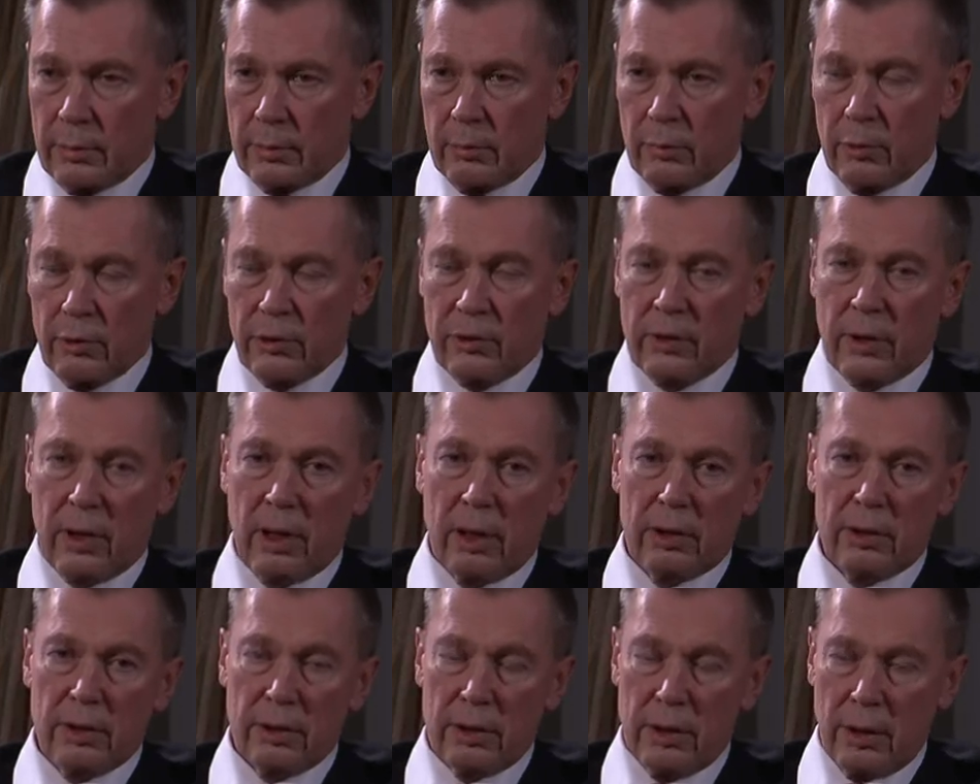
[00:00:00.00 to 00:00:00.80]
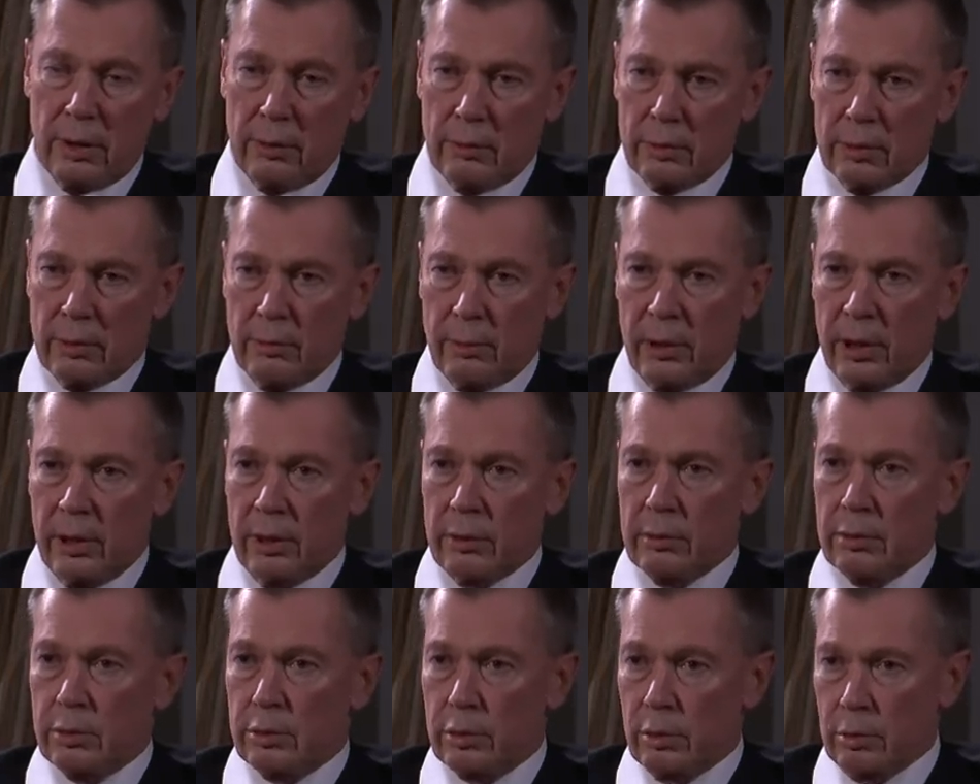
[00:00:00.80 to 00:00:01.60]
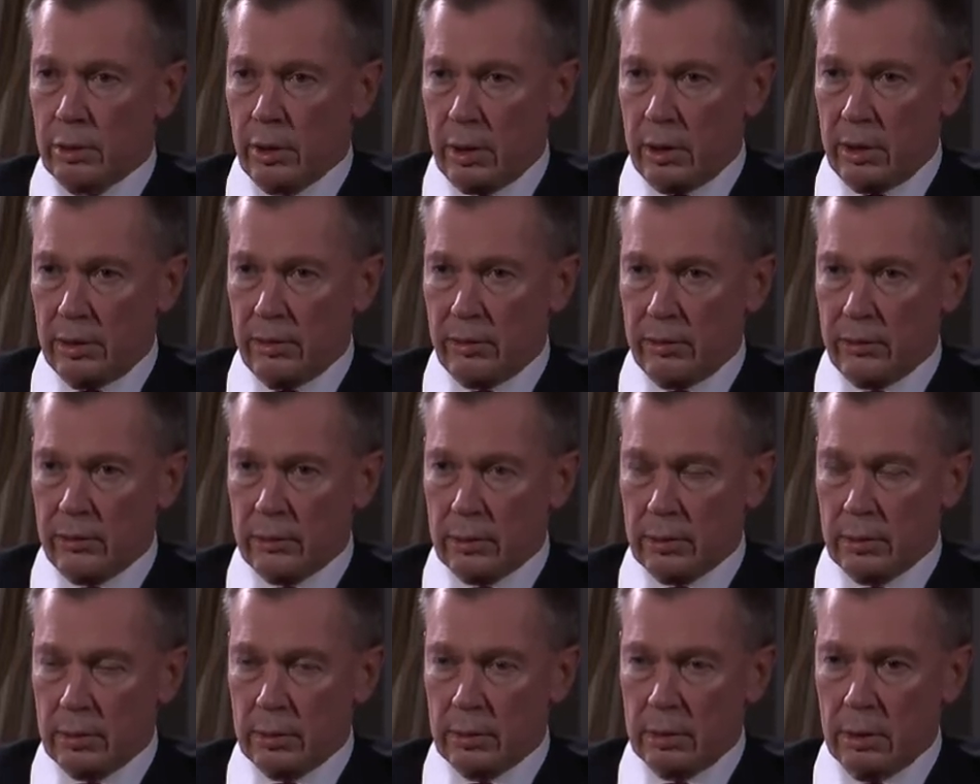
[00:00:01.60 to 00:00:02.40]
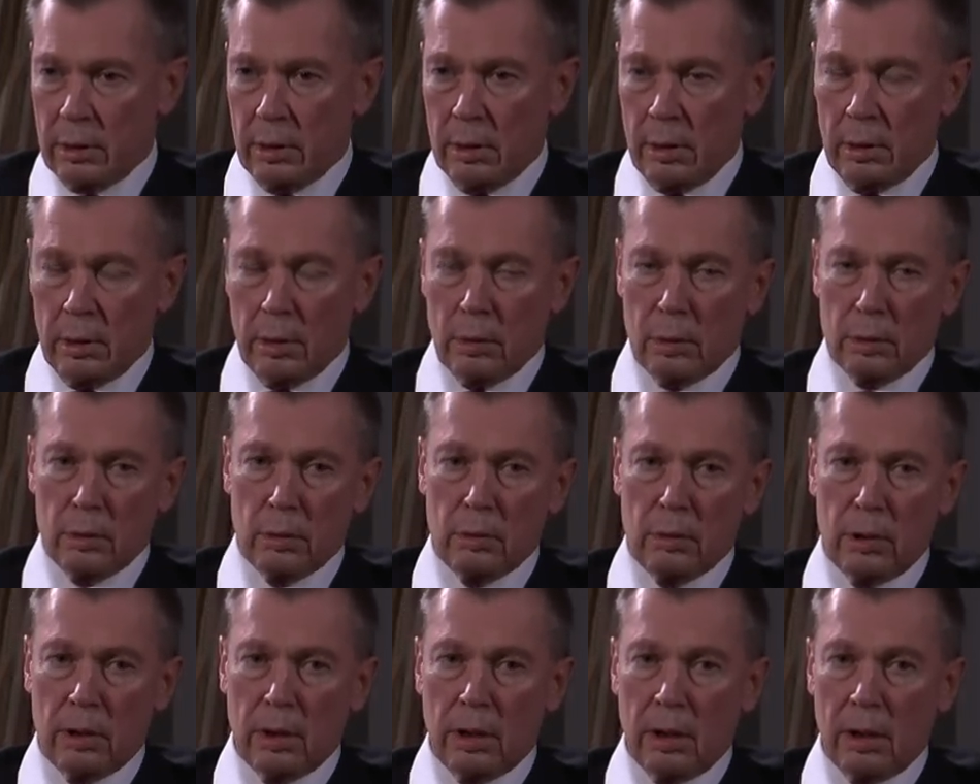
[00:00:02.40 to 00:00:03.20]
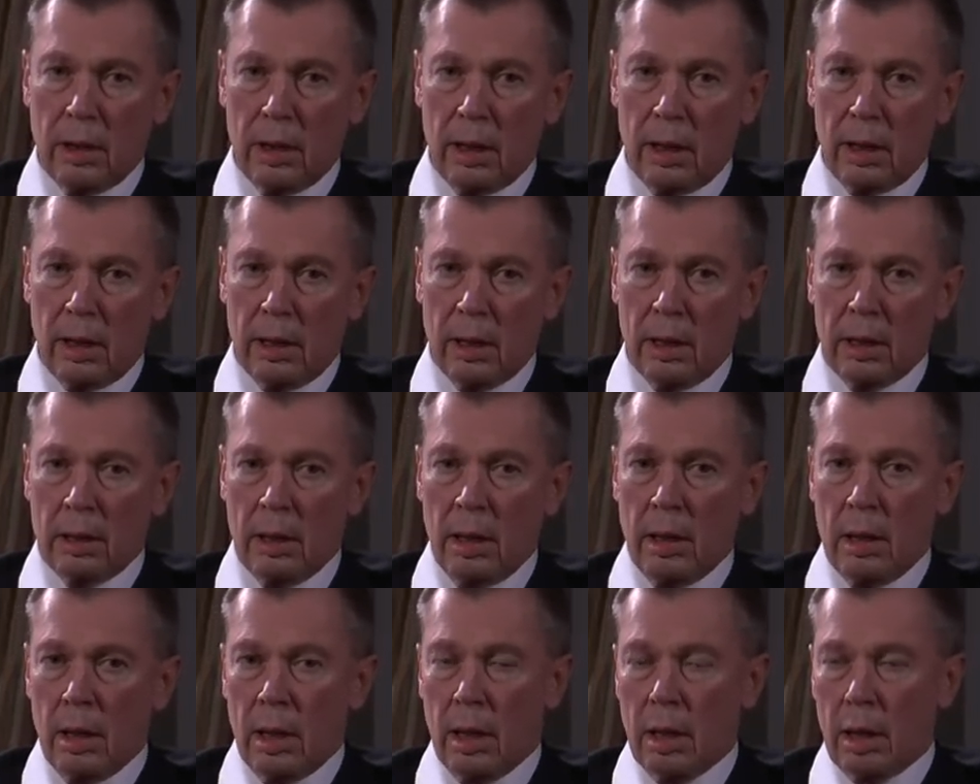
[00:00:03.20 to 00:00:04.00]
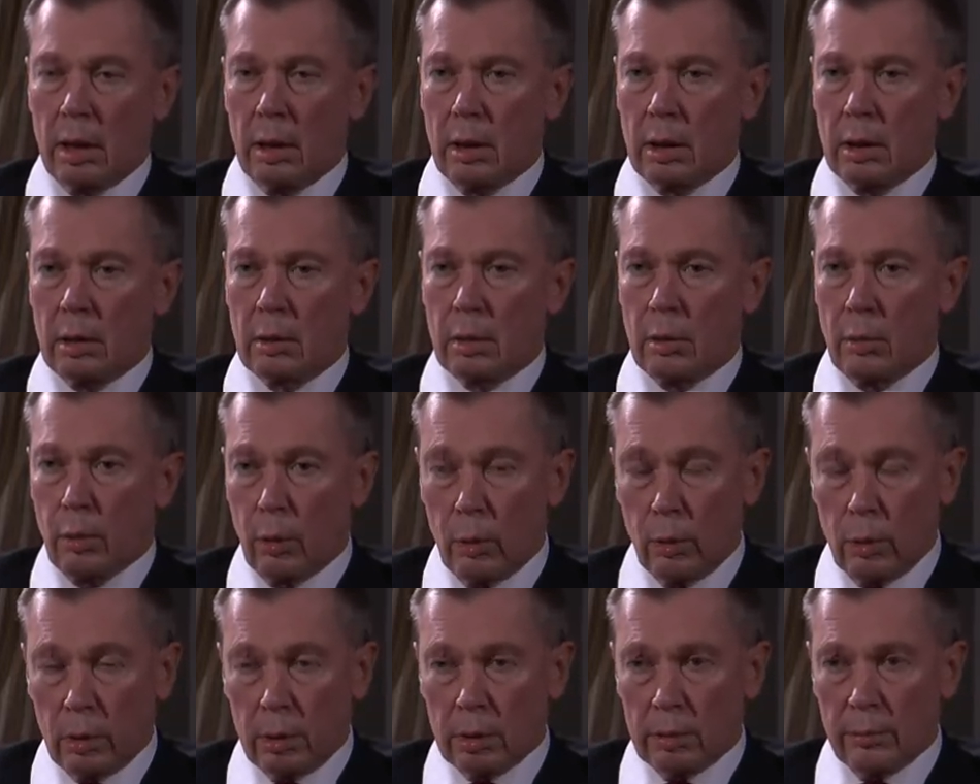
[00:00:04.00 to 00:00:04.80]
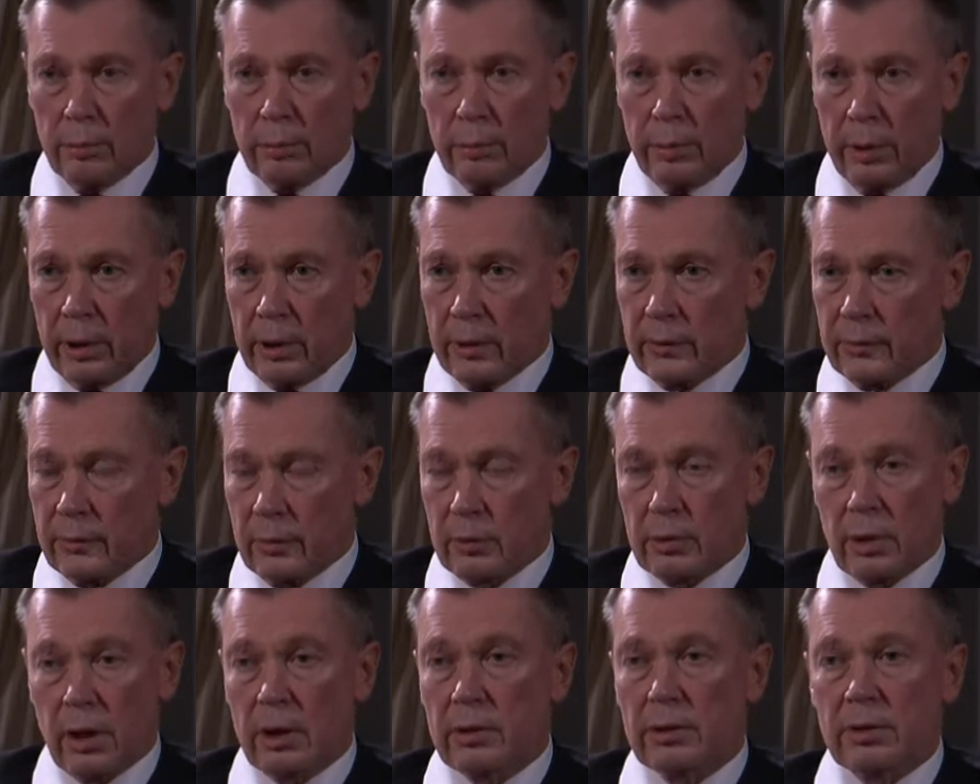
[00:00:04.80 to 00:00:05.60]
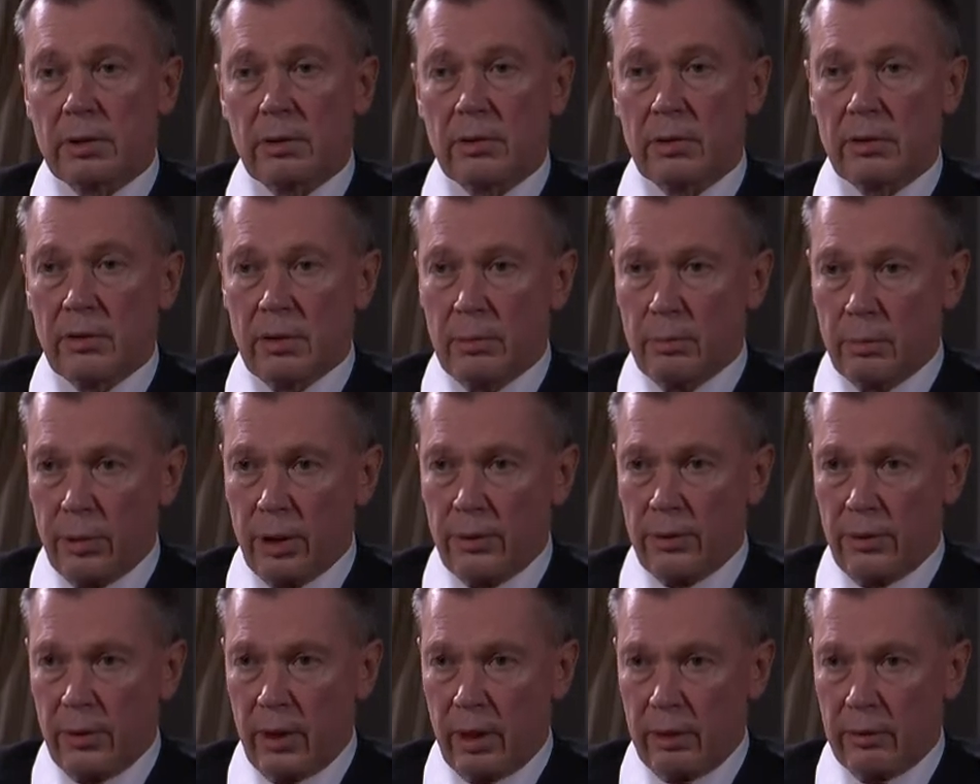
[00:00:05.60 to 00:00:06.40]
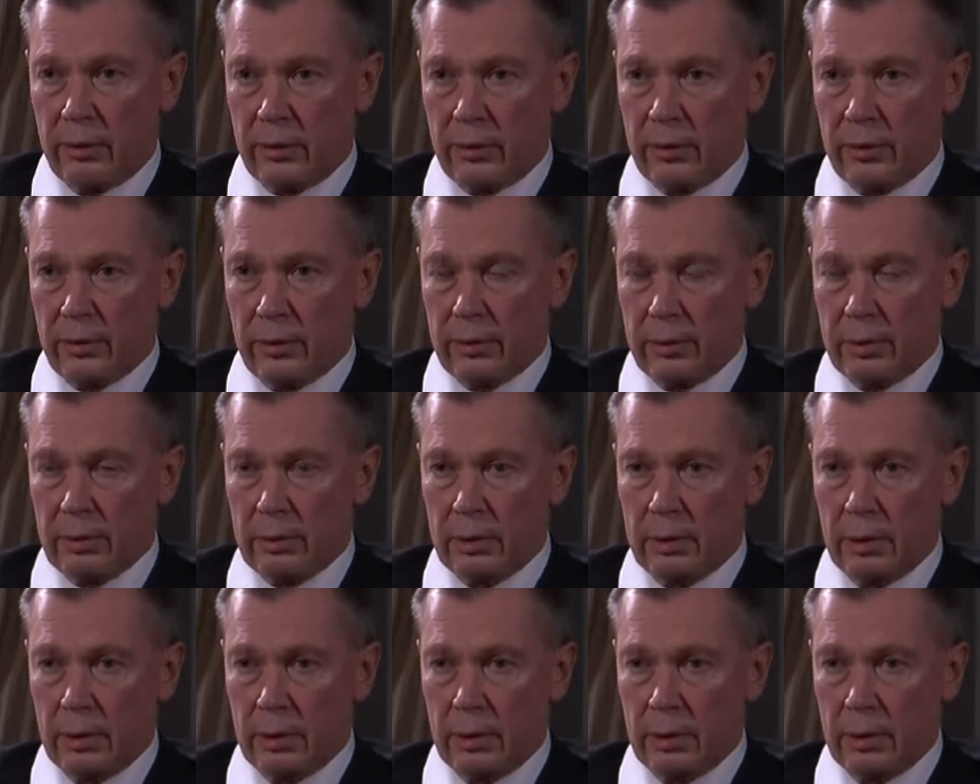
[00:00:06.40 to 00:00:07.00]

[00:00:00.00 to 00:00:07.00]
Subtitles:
was carried out by journalists who are all but Russian sympathizers.